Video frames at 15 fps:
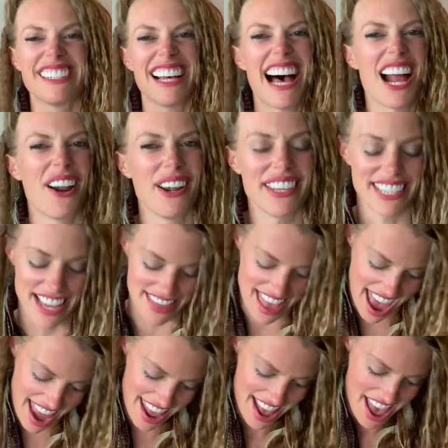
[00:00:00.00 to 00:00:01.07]
I already said
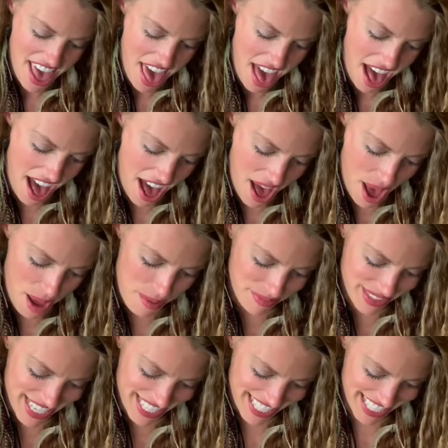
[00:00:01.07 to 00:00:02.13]
that.
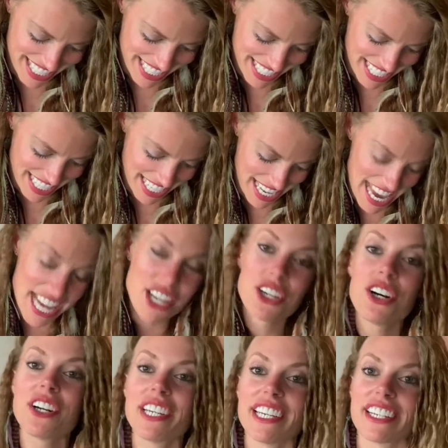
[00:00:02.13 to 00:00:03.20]
Let's see, a
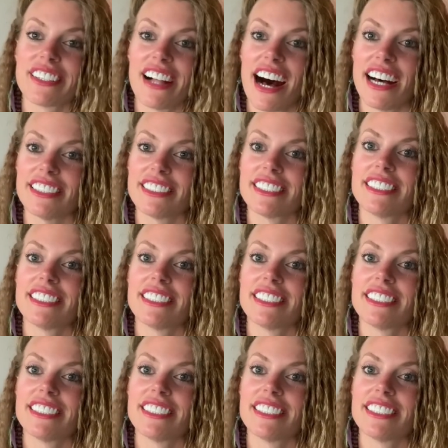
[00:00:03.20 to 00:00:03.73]
cooking class.